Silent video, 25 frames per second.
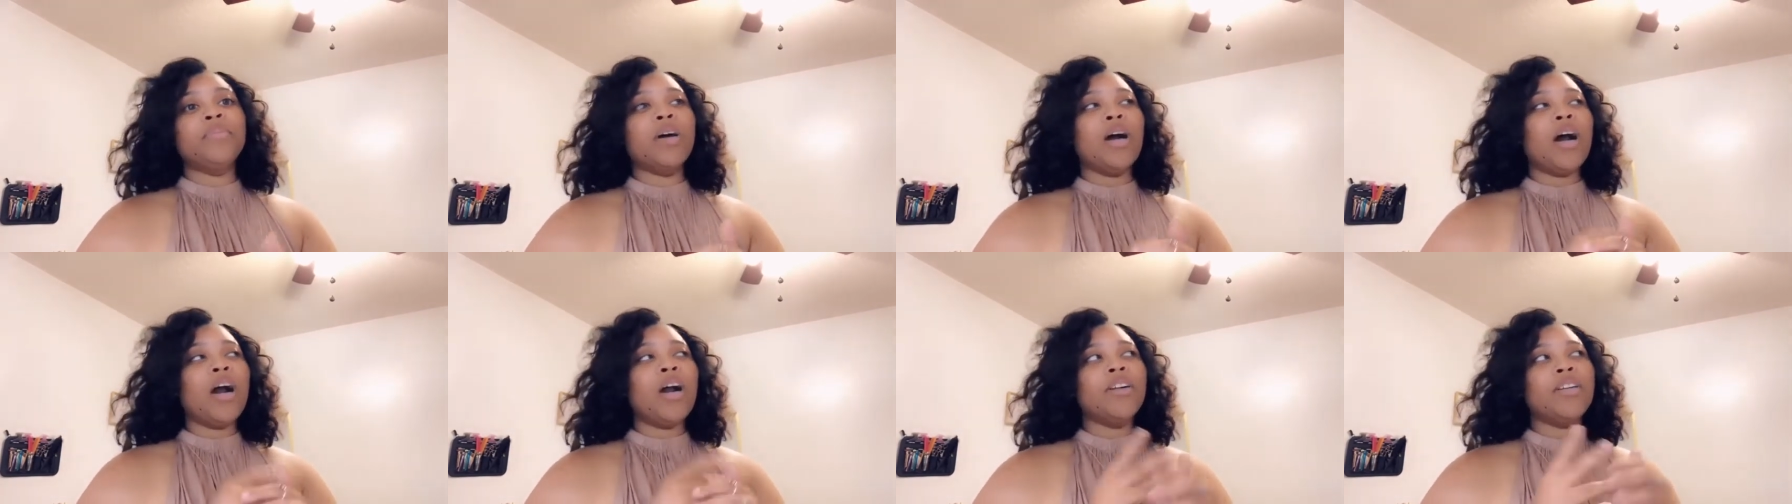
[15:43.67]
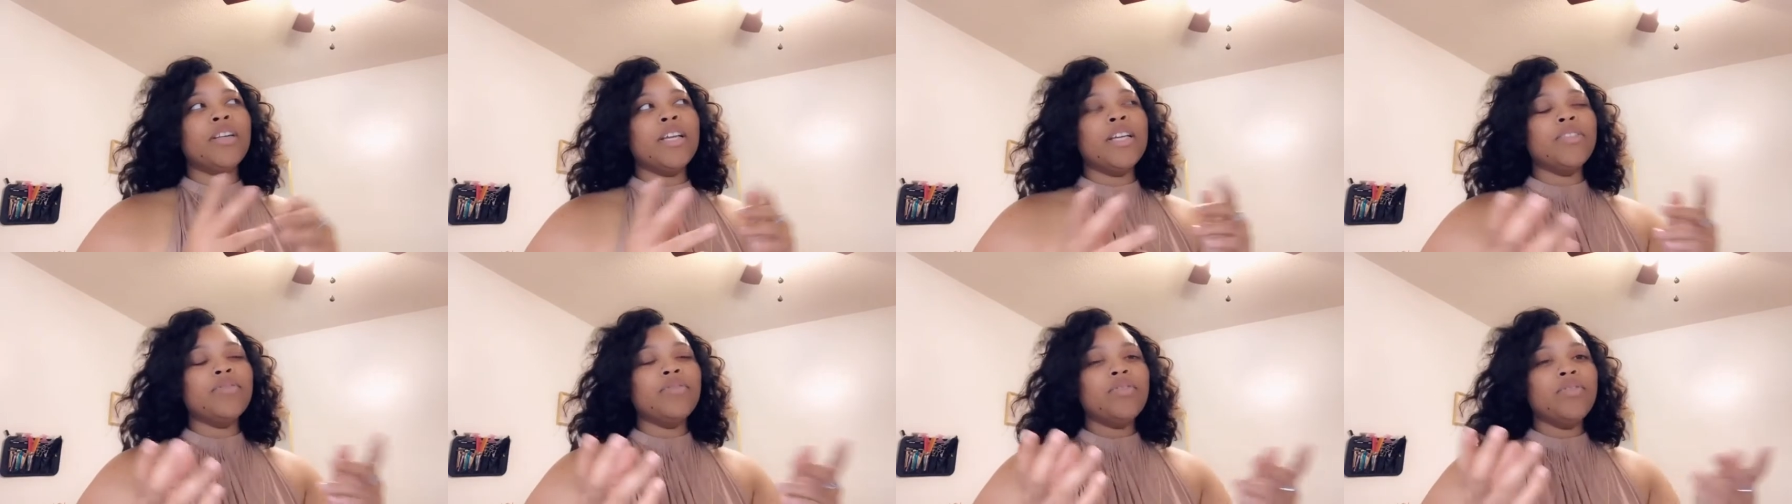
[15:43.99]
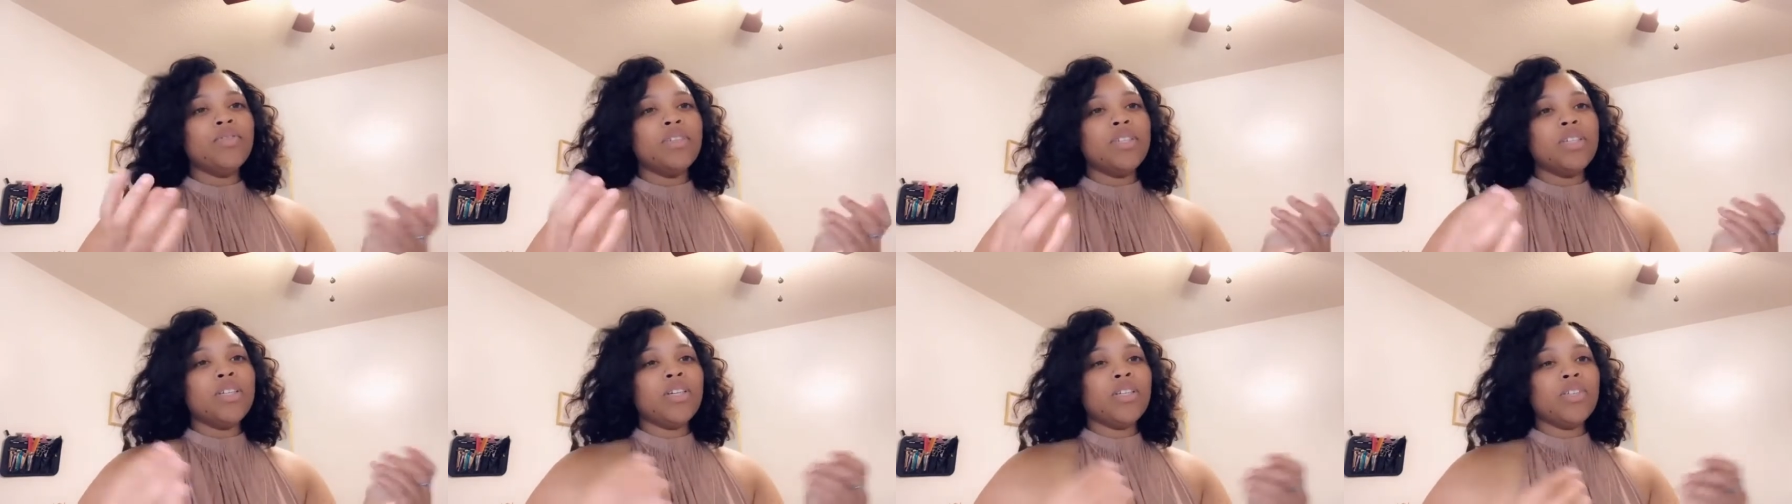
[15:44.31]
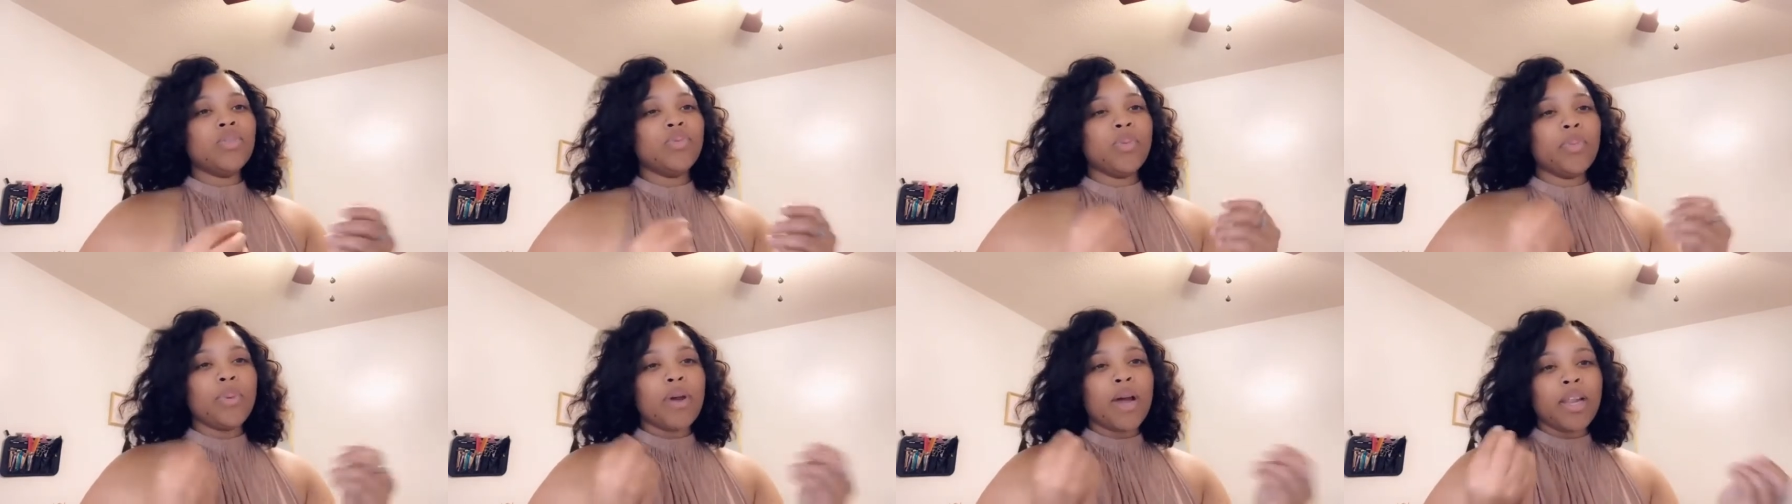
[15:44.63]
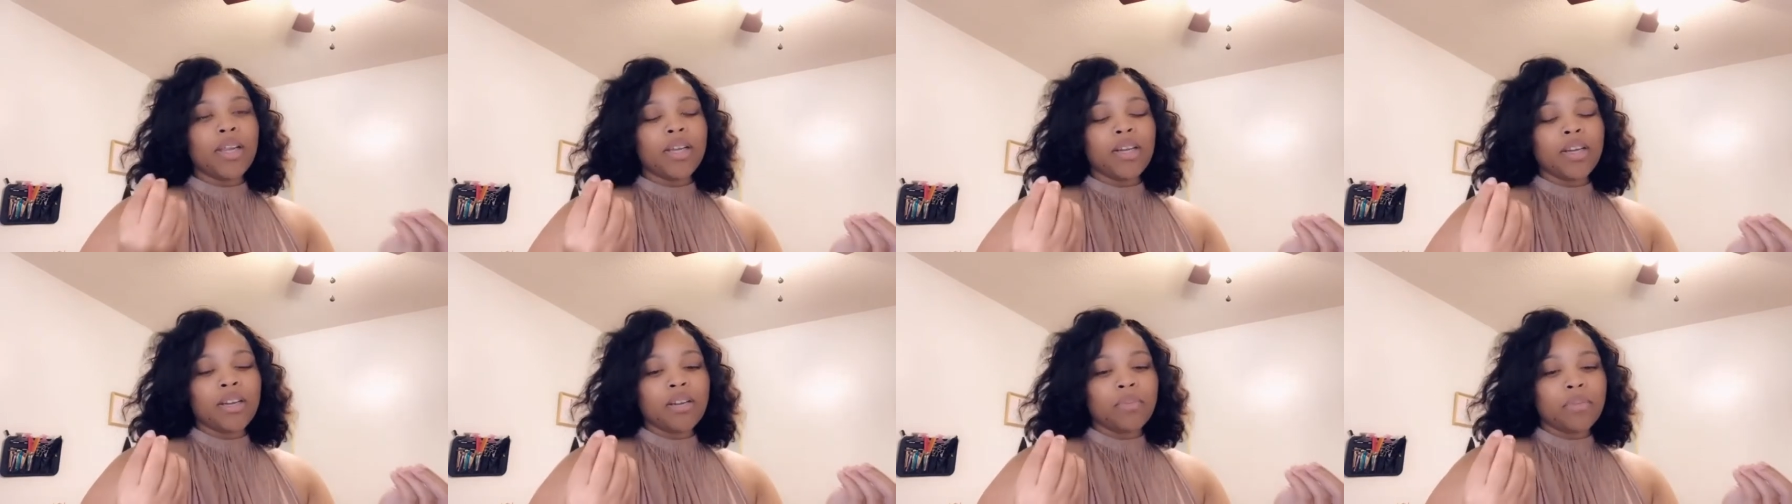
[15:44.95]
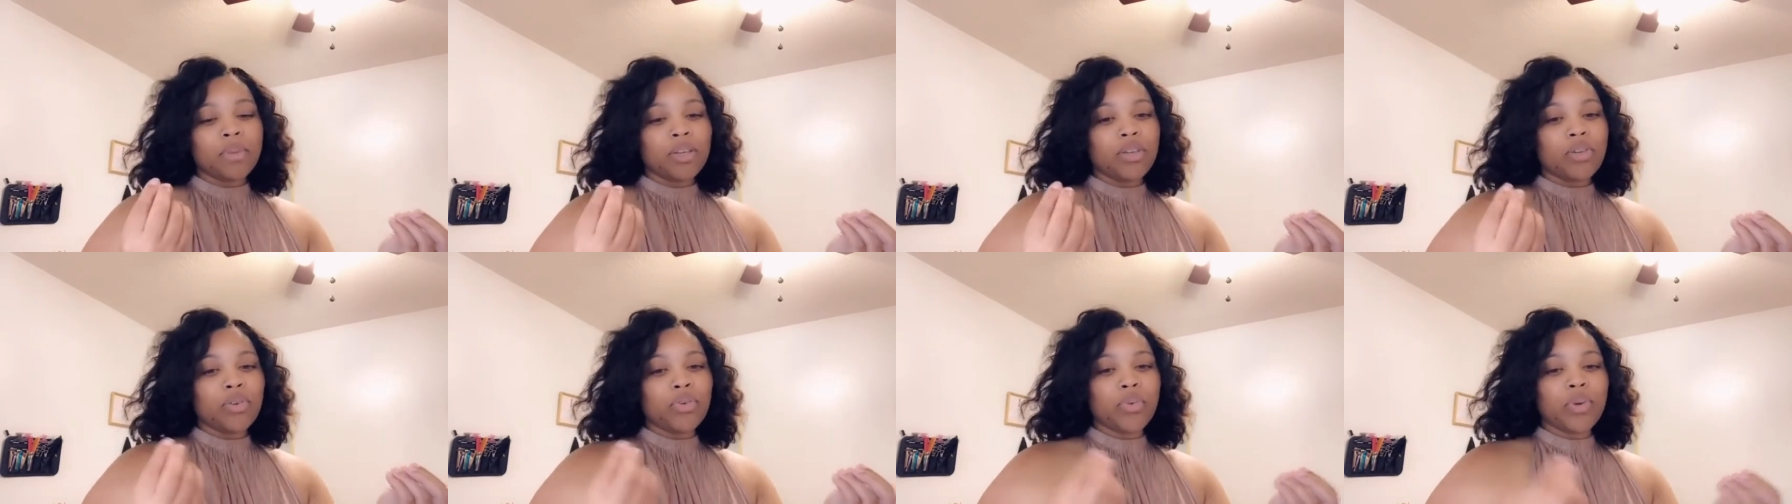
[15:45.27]
Our next few videos we're probably gonna
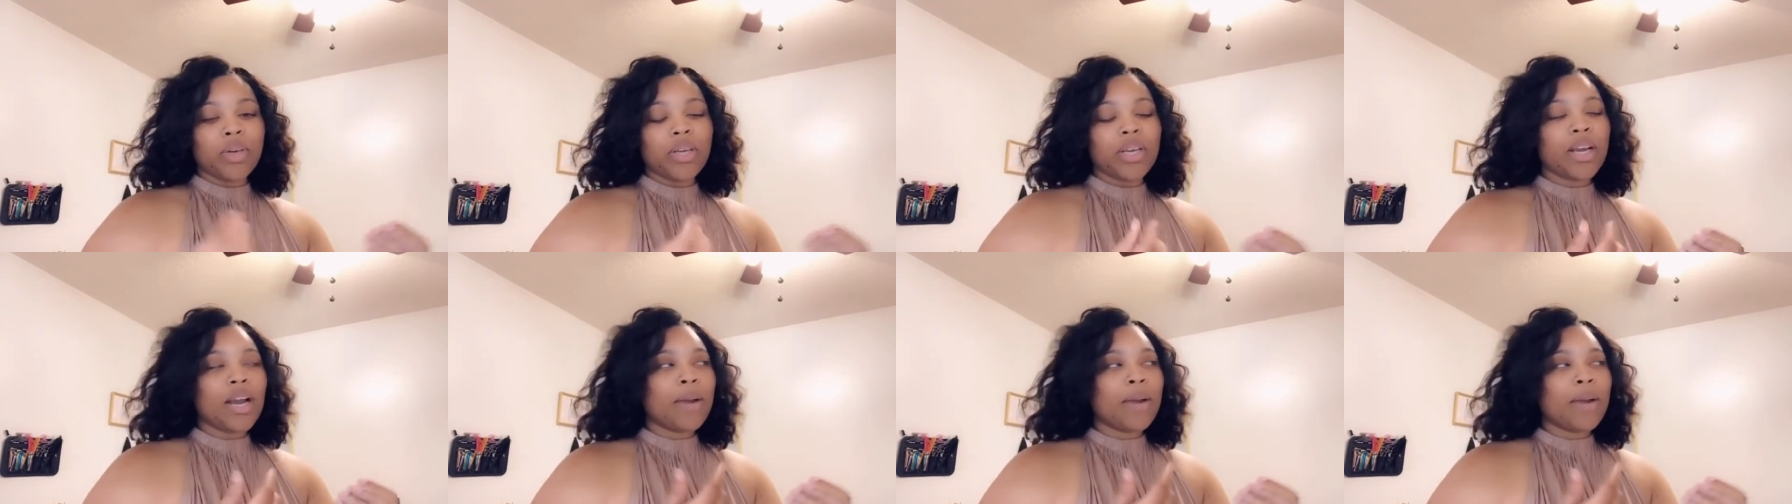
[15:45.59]
be doing,